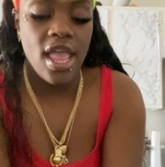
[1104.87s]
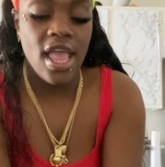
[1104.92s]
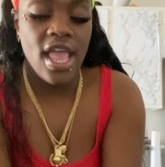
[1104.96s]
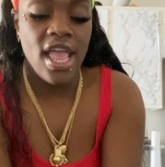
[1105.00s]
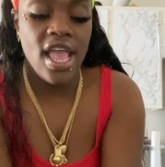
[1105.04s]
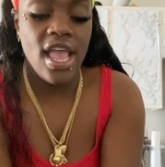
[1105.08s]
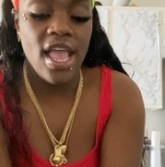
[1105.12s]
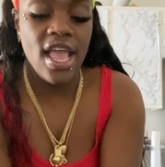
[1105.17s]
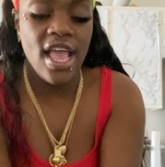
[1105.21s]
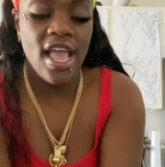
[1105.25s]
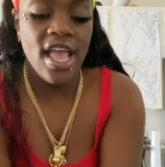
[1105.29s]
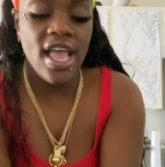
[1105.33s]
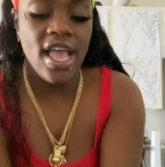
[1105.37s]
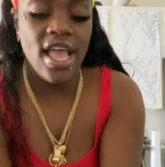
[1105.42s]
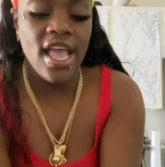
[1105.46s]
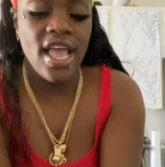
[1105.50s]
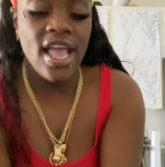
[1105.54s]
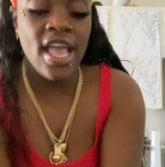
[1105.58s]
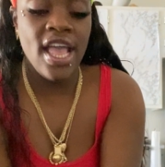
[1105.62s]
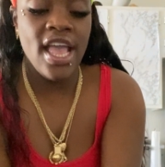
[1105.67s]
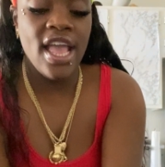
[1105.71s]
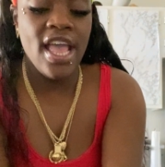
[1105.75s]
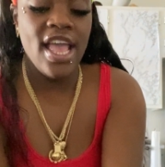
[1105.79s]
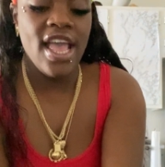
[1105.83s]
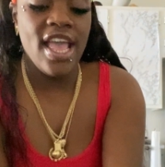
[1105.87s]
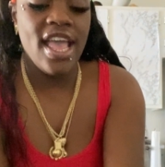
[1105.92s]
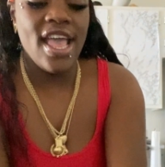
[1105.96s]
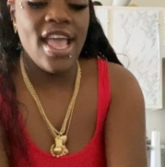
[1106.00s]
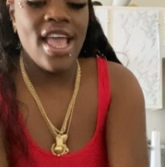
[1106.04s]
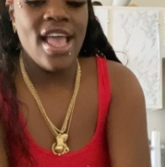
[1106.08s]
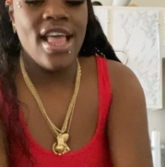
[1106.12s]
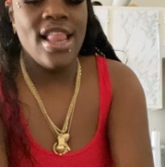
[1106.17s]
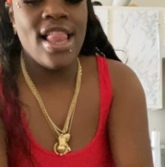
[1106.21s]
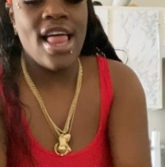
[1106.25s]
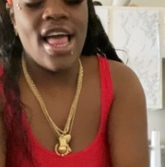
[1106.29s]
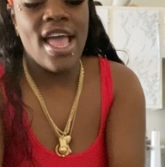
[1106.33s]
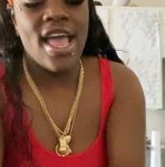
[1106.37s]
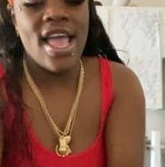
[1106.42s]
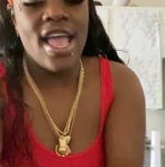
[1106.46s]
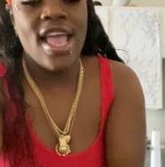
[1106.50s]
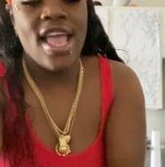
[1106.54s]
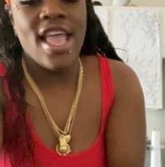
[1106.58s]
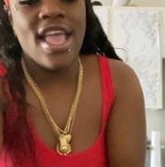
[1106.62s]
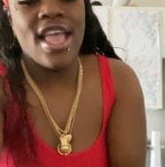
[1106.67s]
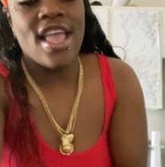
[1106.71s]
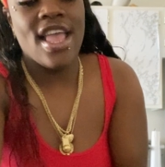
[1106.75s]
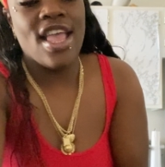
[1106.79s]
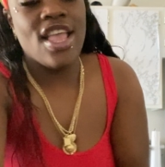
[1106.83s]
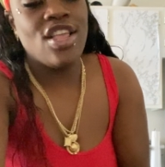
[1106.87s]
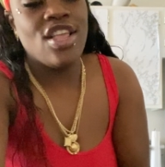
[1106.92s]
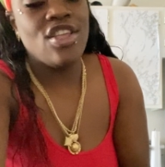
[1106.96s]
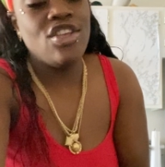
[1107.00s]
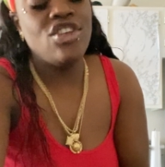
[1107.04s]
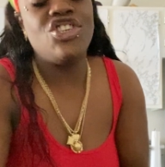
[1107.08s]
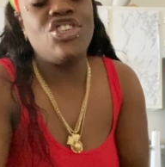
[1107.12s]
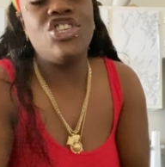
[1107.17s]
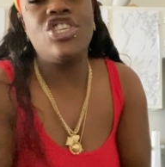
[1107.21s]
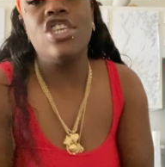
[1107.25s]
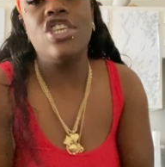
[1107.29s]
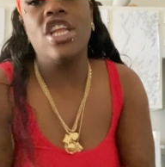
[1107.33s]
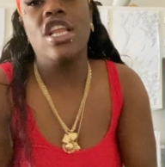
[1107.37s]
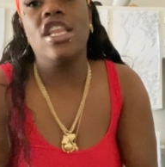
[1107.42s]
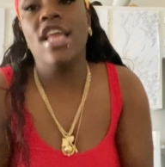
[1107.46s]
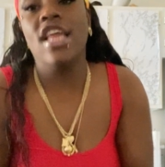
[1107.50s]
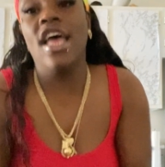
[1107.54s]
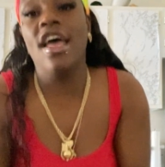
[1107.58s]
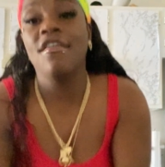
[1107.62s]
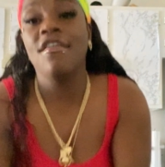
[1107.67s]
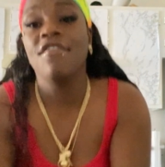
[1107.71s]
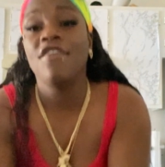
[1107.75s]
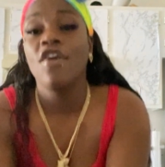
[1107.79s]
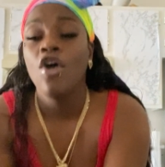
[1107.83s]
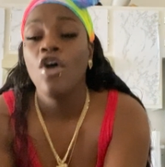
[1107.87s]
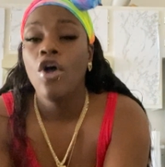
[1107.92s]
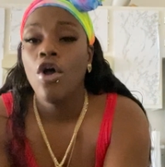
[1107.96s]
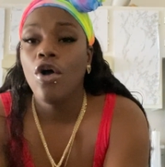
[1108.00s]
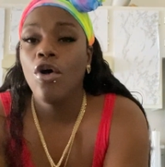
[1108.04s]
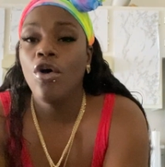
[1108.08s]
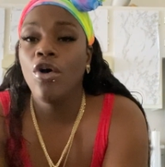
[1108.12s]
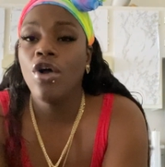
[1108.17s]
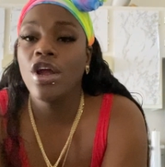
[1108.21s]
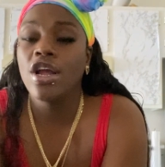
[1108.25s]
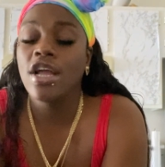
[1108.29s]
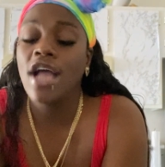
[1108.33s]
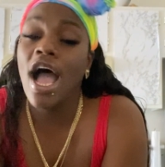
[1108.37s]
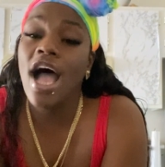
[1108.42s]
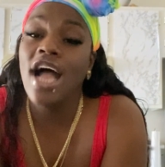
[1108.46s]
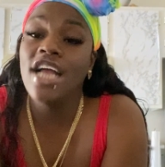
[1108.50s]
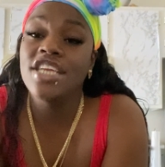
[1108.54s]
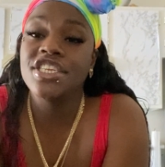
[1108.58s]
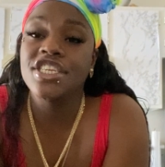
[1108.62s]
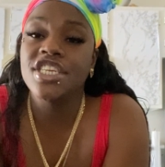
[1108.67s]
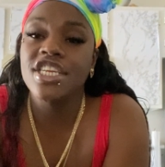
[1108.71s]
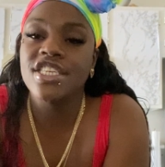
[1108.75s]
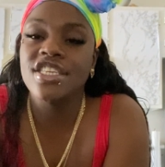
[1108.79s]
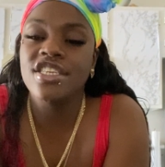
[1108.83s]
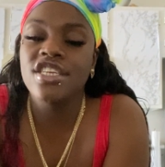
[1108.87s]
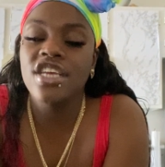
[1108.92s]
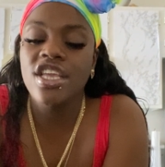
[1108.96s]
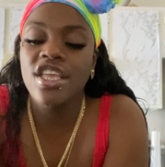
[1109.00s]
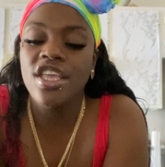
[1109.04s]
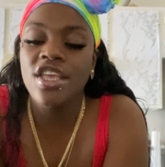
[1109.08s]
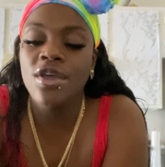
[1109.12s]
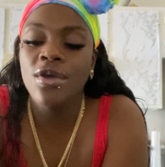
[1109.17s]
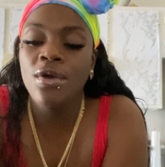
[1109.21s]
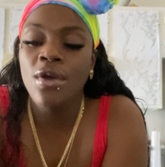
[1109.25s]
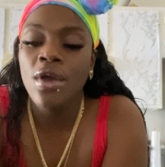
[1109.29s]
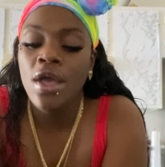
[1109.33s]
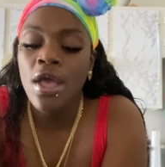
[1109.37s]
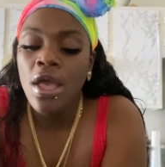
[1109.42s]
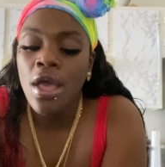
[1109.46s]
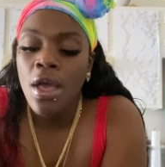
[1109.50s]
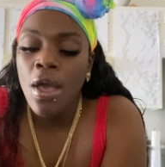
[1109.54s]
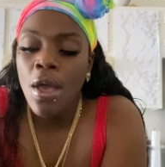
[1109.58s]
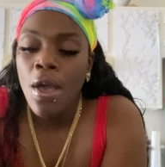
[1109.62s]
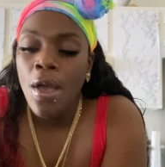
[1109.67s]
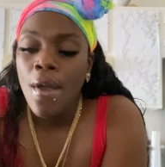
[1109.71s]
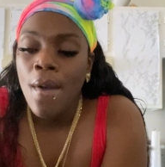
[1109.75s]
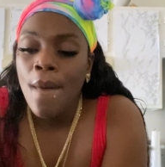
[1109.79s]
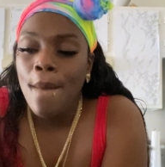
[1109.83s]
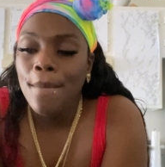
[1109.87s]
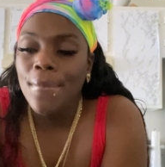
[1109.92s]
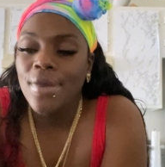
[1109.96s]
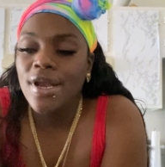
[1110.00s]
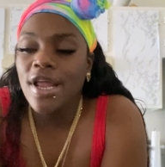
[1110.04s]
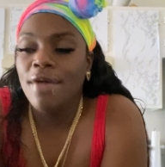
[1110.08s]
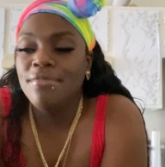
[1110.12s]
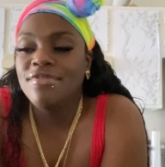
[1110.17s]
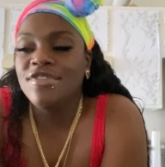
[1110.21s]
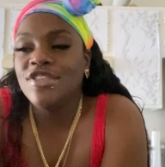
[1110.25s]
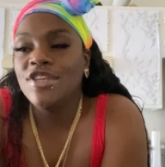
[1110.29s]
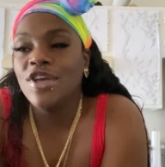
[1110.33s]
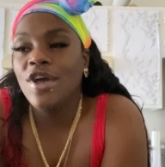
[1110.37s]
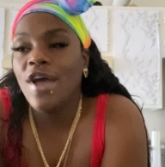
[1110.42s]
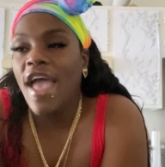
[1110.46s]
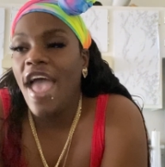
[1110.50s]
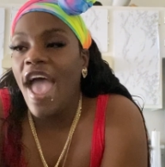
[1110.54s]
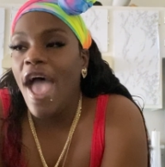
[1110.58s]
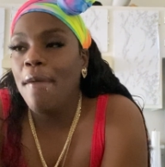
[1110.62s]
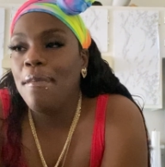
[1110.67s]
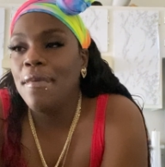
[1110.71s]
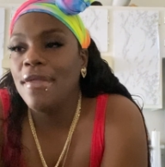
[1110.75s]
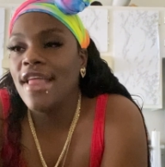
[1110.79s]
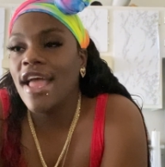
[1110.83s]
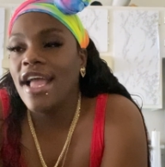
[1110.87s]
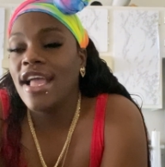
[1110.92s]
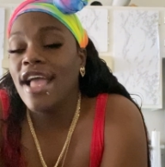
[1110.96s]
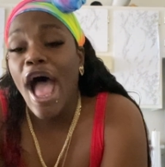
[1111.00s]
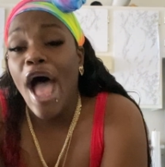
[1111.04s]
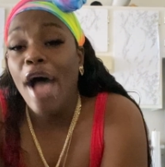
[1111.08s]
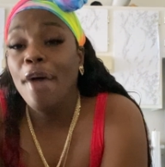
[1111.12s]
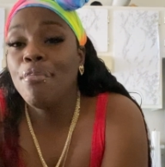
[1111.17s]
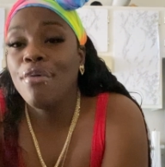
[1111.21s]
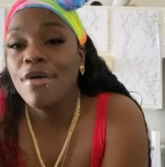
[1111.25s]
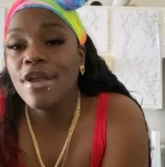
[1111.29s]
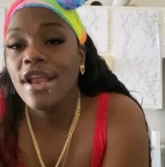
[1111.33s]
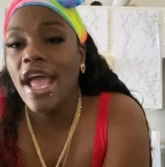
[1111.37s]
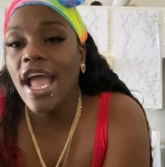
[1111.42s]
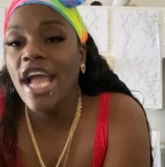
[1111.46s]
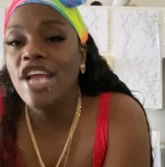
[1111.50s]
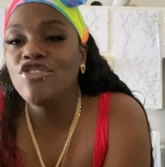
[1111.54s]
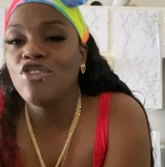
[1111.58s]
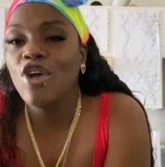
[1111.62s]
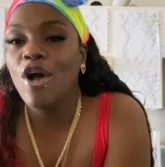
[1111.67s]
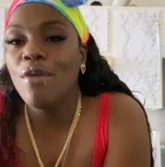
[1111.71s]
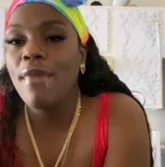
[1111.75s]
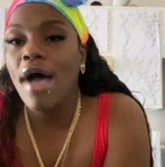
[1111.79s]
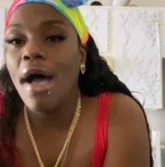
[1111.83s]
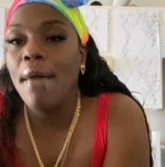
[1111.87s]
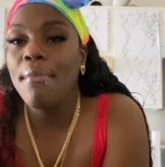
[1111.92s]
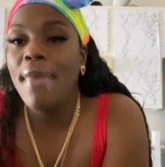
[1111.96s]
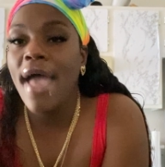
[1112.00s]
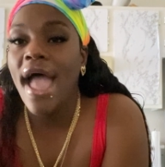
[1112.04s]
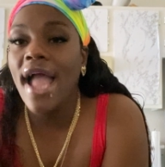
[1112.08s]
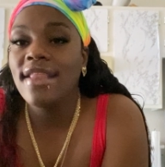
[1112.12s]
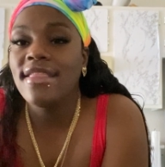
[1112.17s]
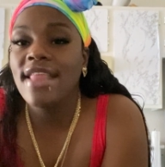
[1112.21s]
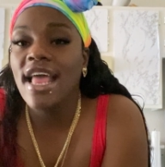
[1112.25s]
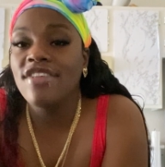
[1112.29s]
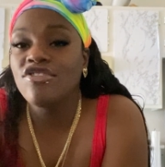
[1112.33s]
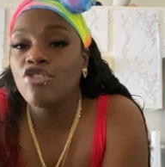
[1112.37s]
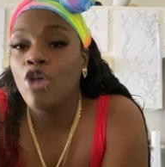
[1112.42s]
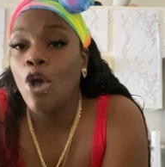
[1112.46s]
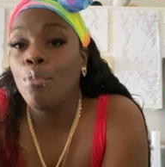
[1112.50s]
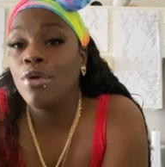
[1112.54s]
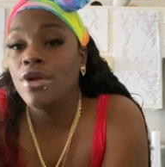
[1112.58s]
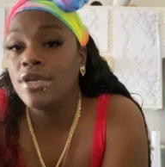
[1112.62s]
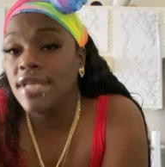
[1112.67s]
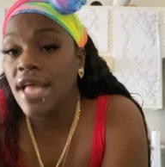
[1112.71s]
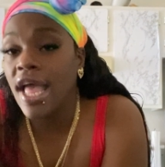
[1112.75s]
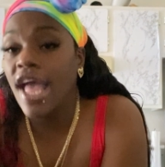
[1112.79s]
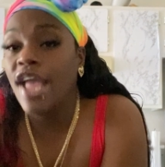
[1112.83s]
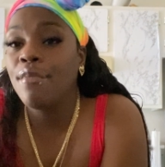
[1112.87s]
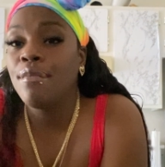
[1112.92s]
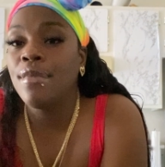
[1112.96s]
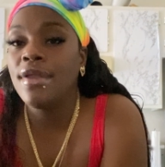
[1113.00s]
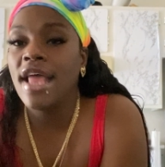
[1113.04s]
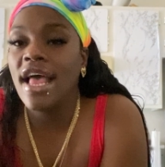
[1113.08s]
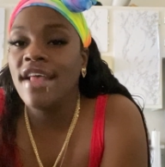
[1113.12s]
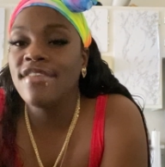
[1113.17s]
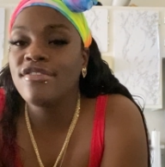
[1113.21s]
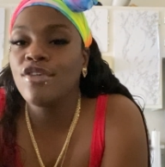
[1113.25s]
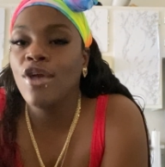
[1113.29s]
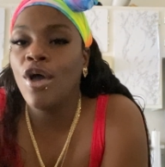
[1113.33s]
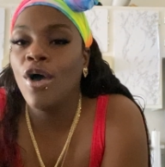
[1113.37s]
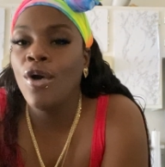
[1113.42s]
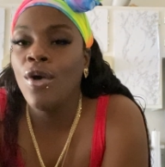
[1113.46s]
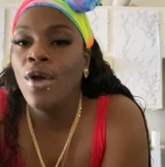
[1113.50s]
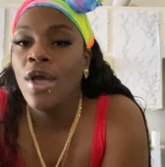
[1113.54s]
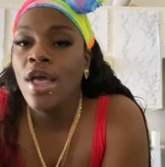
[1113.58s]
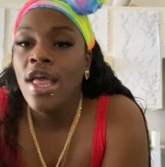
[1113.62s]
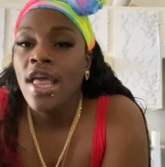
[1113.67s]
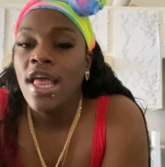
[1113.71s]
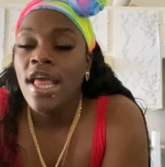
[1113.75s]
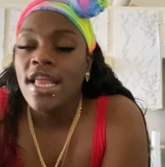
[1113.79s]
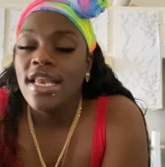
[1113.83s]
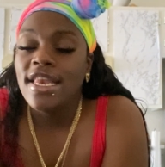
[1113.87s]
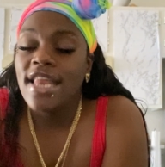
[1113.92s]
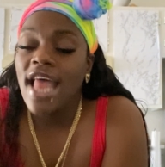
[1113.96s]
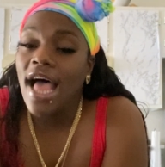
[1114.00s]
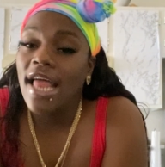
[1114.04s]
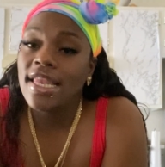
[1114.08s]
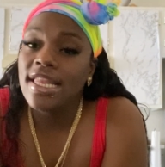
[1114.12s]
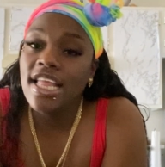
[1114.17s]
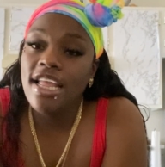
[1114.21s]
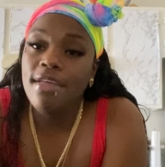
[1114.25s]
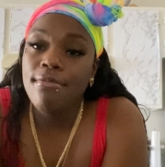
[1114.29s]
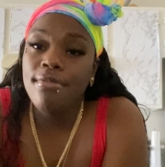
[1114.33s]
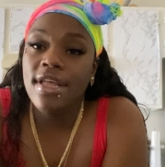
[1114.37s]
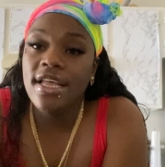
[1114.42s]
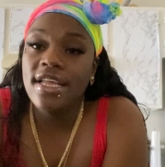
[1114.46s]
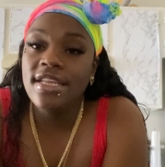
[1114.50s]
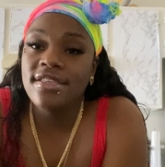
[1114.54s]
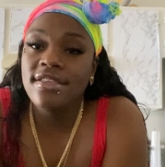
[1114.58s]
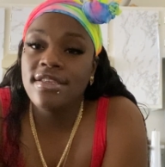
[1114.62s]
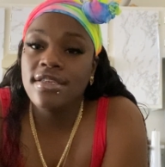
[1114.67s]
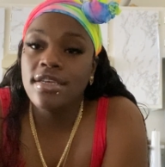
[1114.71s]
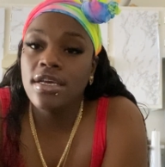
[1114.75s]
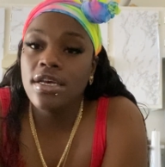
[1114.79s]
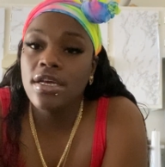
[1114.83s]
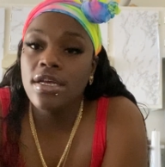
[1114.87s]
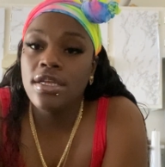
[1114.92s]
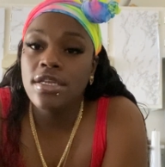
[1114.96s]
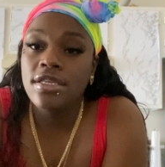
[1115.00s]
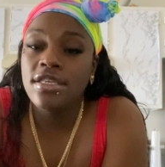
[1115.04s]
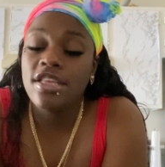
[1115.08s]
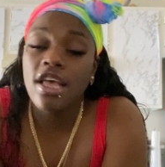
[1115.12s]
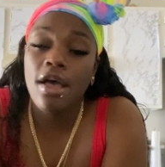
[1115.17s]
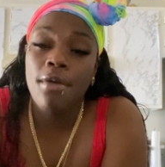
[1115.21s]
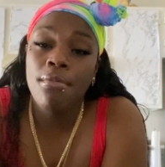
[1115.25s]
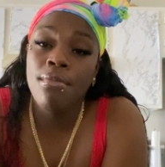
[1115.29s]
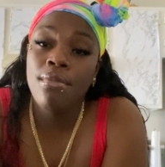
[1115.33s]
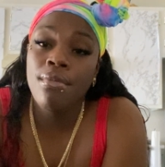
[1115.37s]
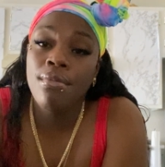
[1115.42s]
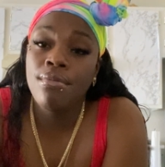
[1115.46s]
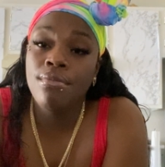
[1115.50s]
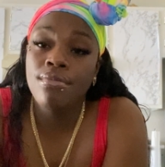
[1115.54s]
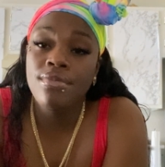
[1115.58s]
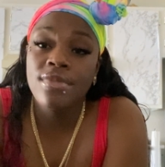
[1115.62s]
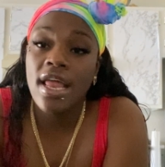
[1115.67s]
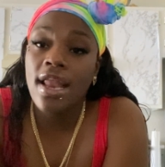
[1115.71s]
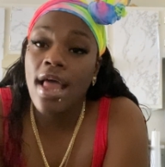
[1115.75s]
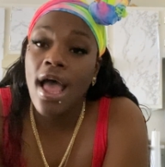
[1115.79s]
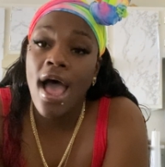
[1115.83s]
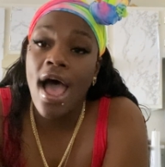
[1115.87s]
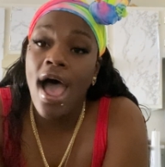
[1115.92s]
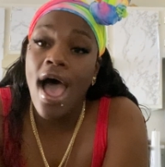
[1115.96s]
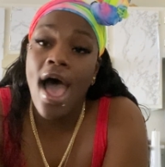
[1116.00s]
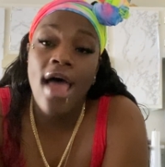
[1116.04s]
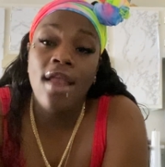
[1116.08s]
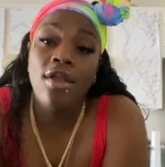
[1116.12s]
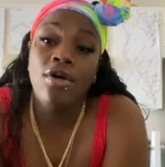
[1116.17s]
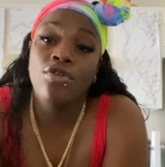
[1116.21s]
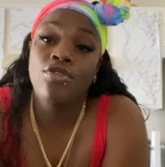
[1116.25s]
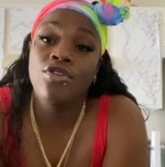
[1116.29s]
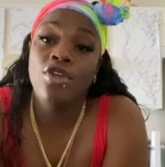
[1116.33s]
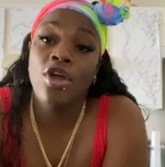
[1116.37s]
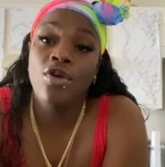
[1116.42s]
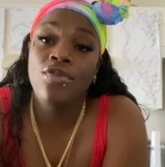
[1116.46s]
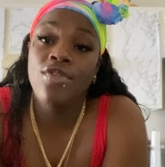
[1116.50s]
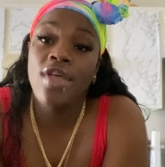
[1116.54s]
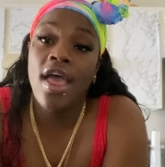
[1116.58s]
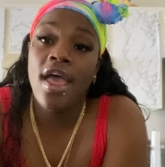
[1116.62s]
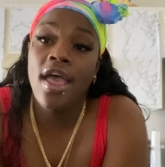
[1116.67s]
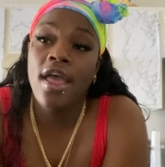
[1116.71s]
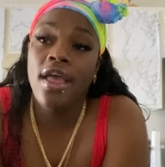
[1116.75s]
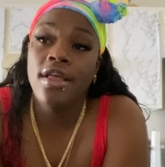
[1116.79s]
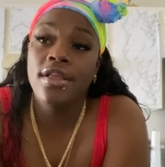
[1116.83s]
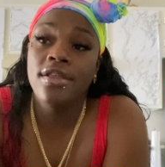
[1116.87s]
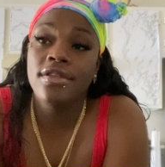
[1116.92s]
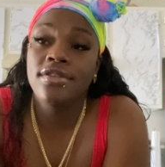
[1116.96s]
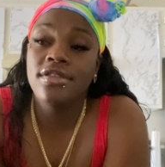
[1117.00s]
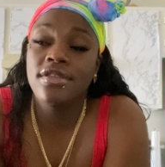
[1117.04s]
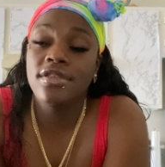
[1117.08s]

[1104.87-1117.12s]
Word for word: it, it like you shouldn't have left or God shouldn't have took you. But I'm still happy that God put an angel on my back that's gonna protect me, that's gonna not lead me into something that I don't know that